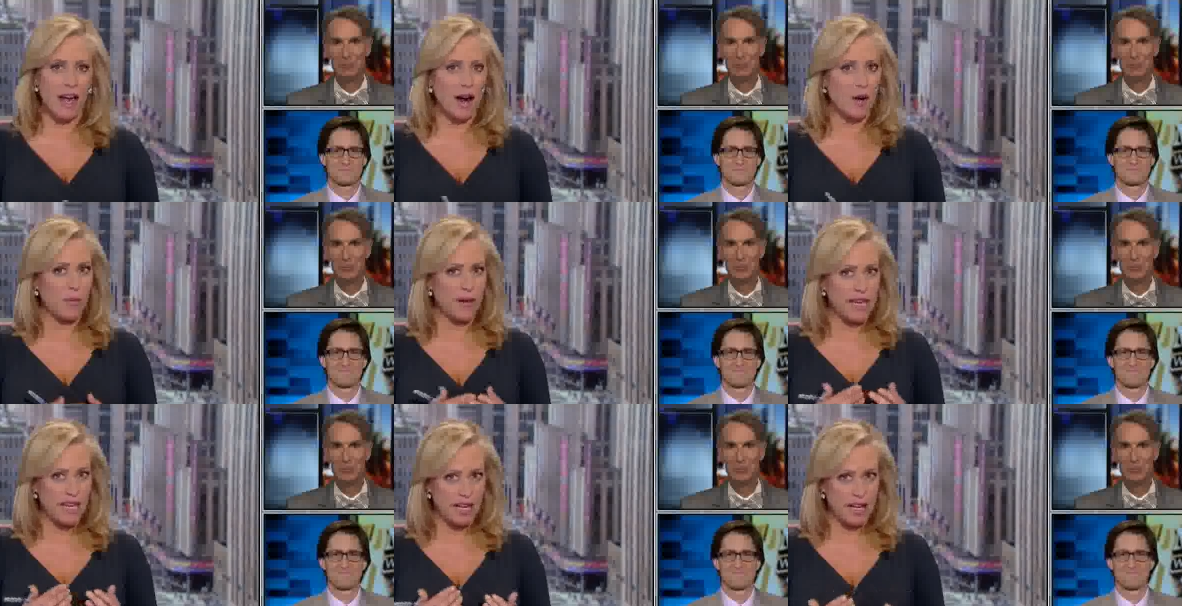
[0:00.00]

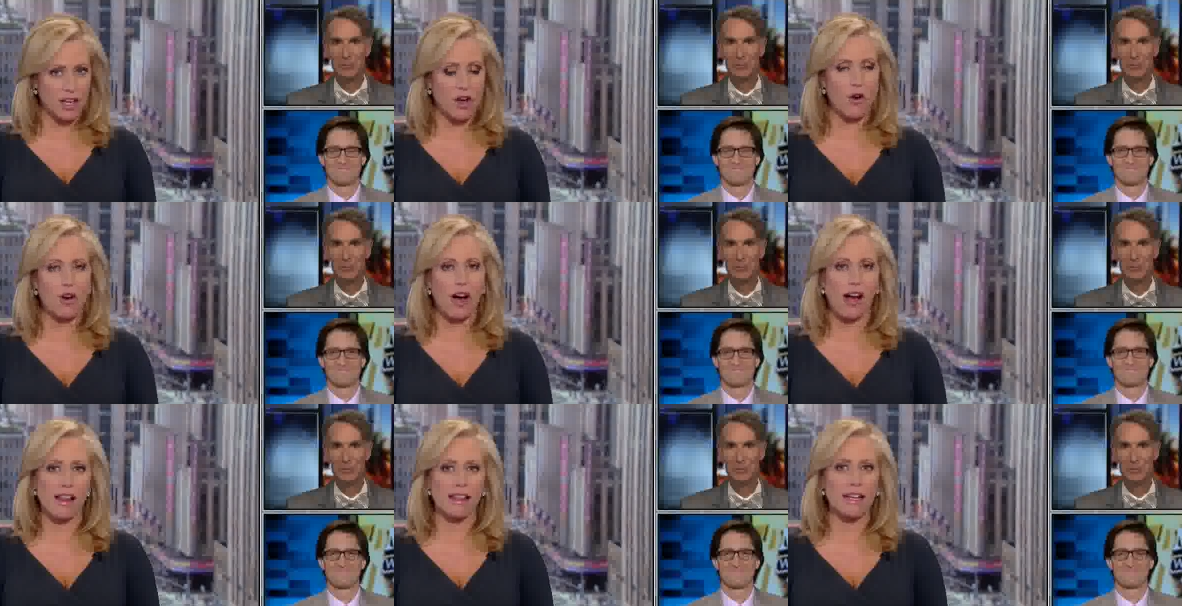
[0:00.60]
Speaker 1: Are we going to
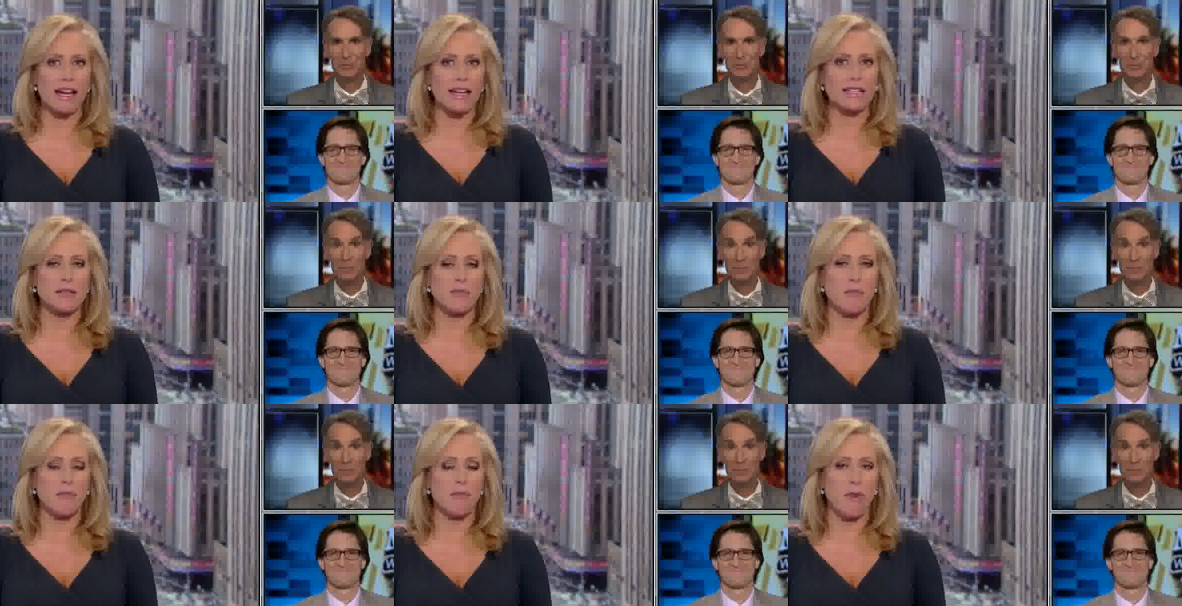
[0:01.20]
go
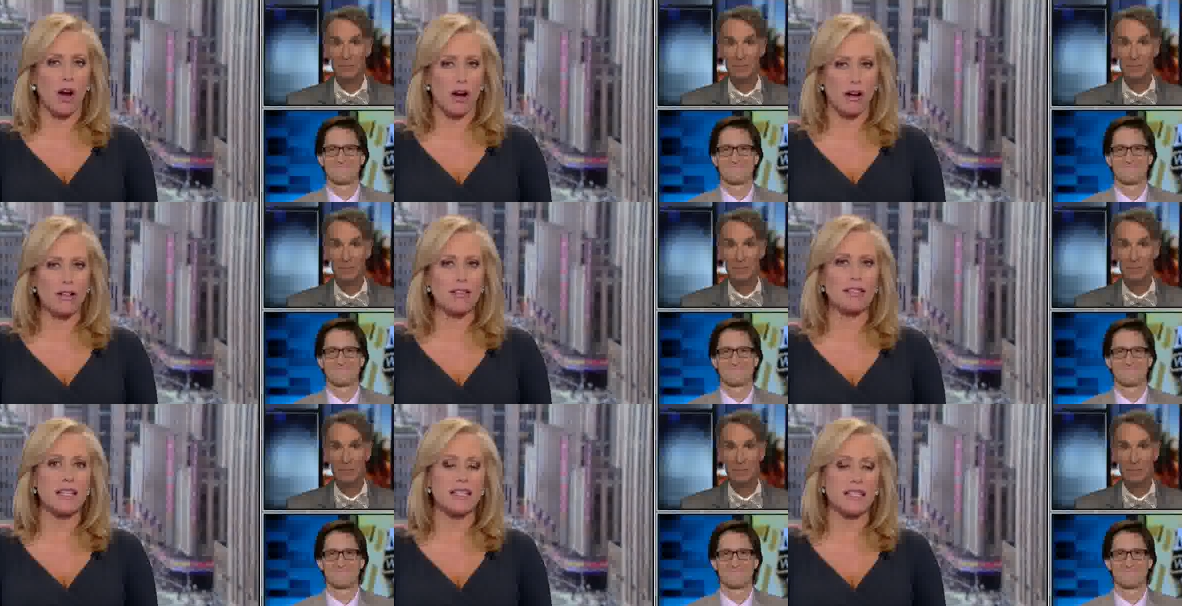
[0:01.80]
colonize
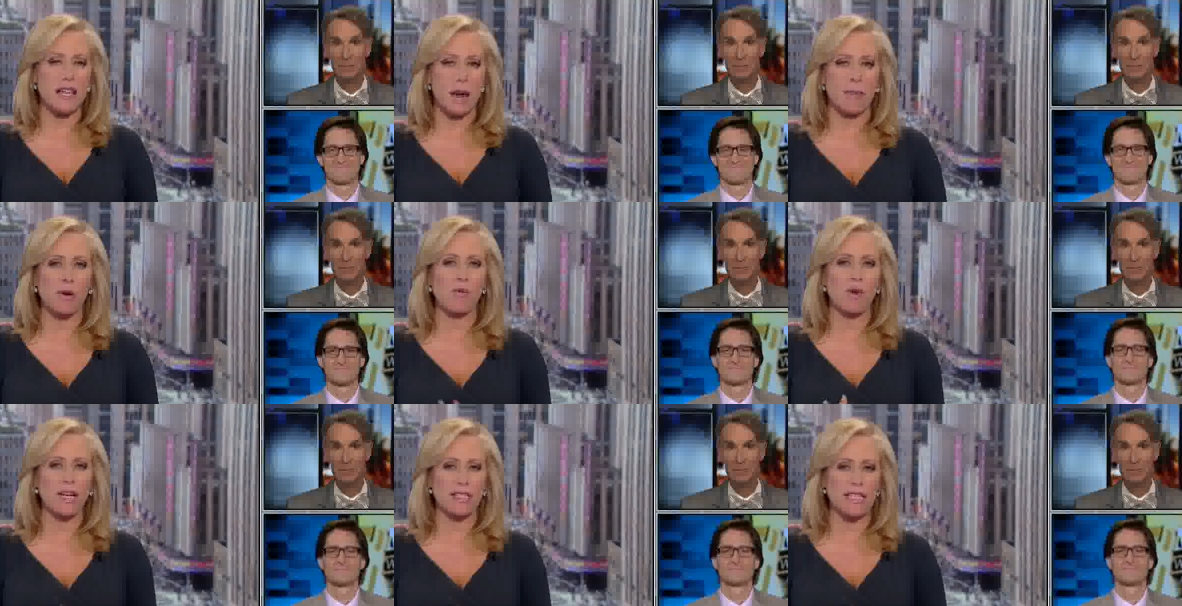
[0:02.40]
Mars? Is I
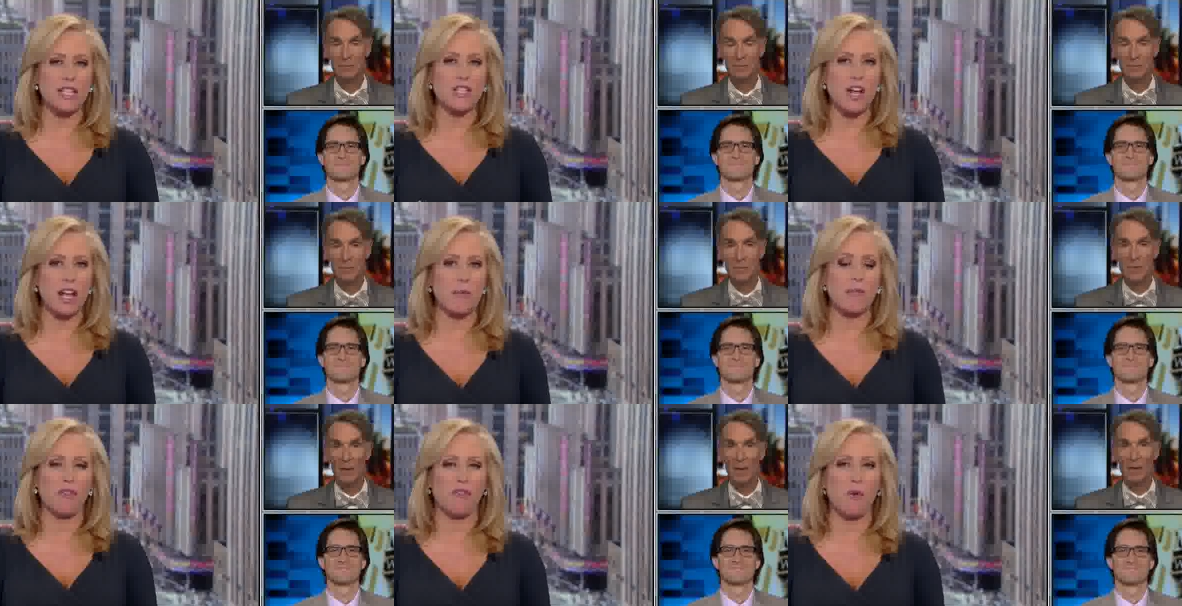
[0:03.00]
mean, what is he
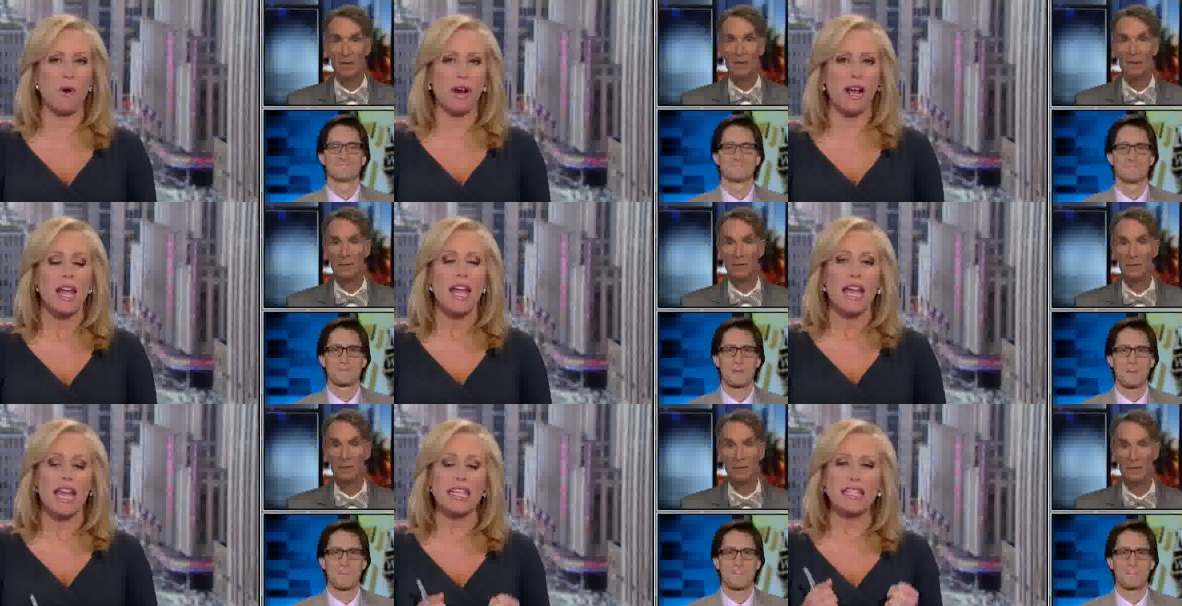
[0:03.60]
talking before?
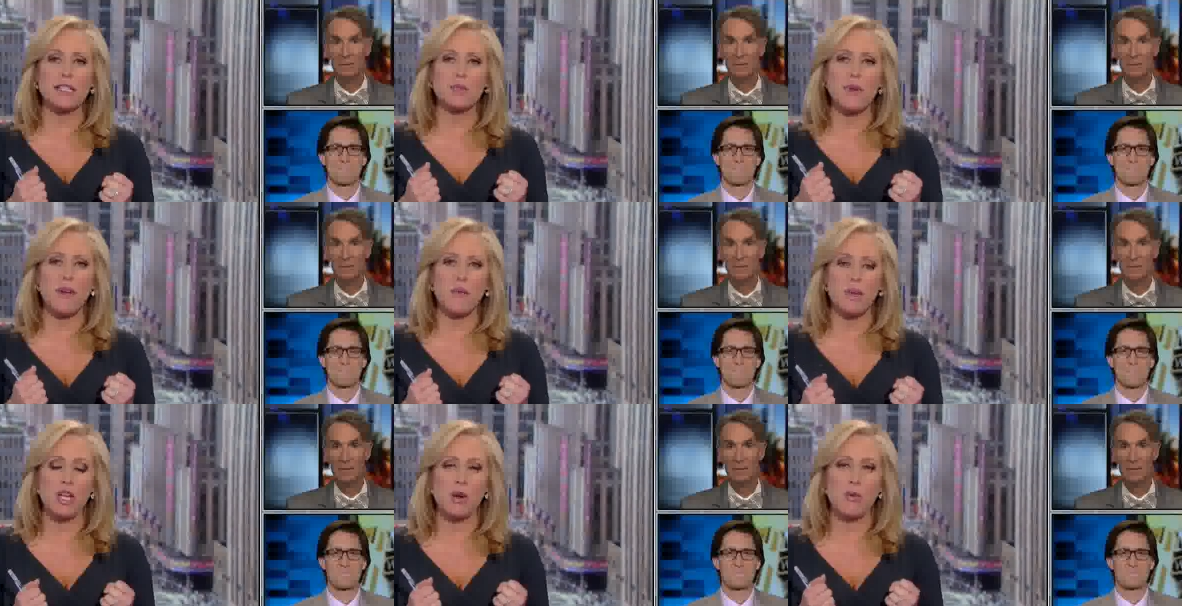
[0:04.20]
He says
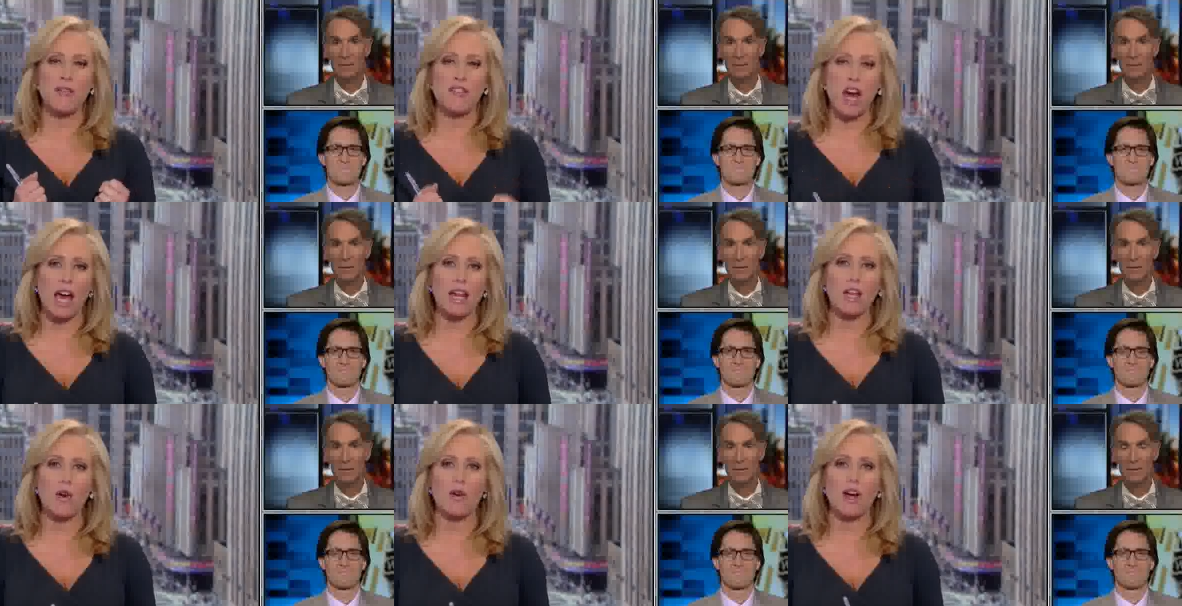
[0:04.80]
we, you know, we've
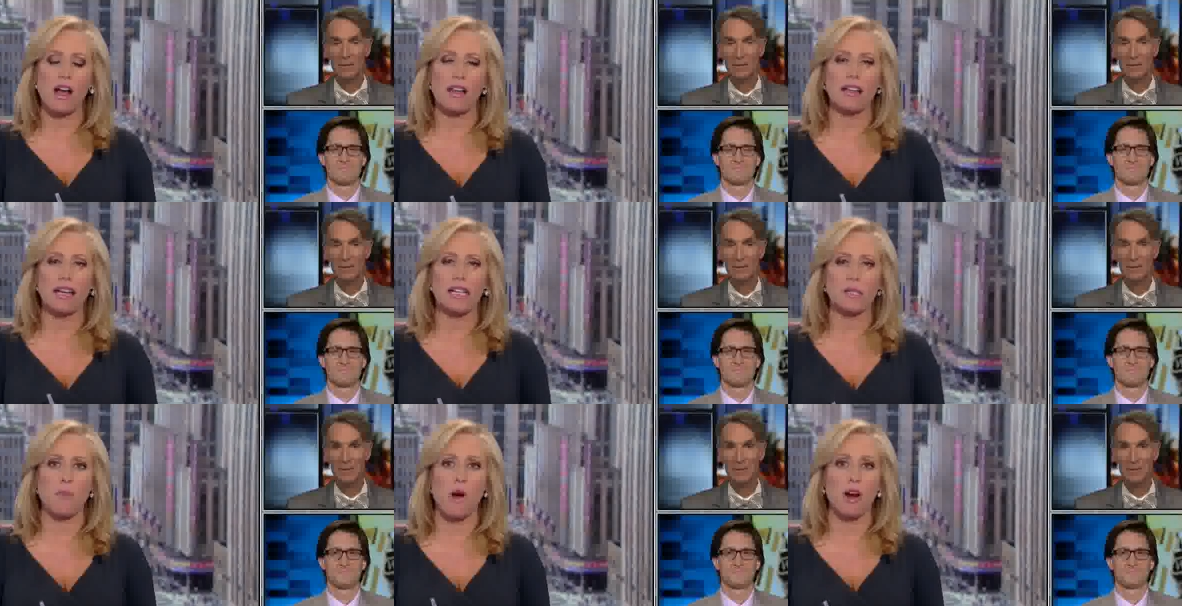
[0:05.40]
got to go
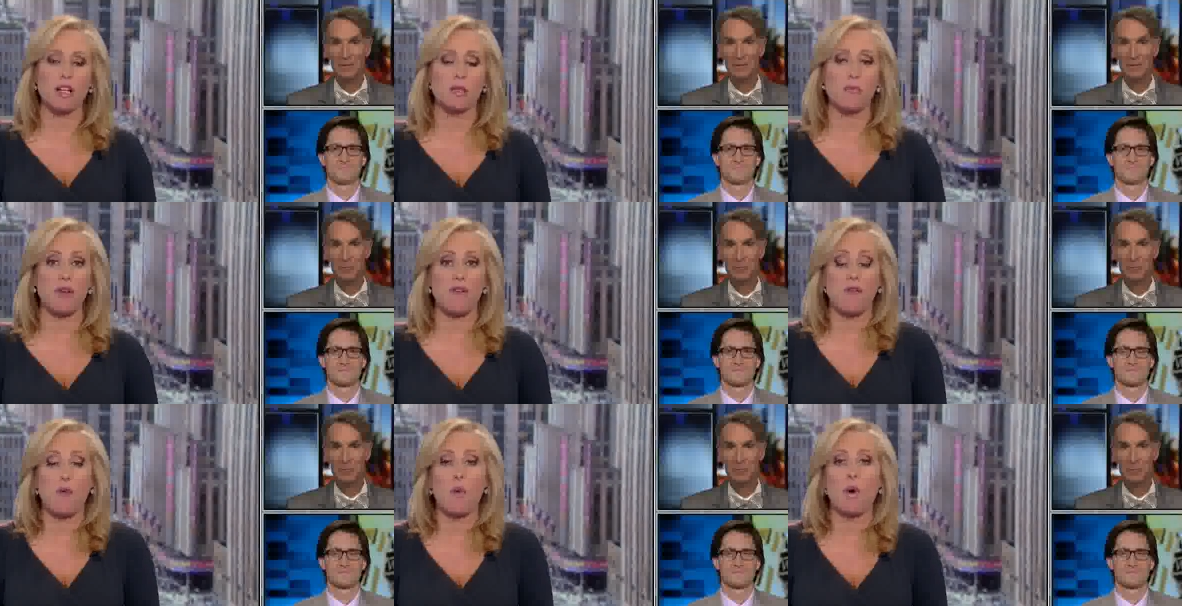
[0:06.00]
colonize Mars
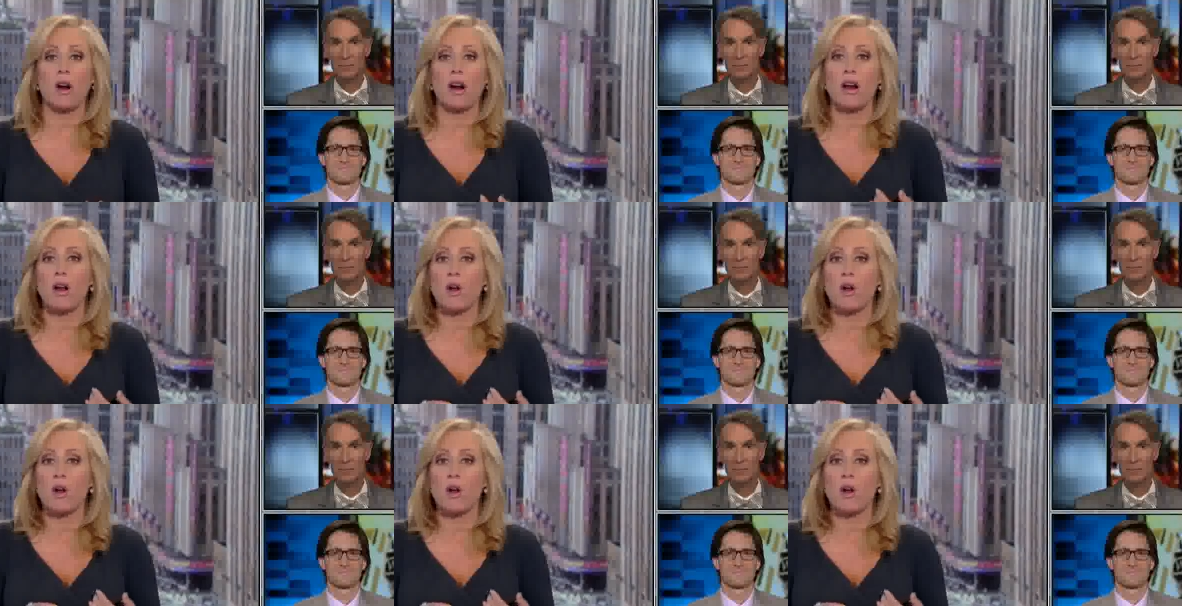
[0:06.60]
before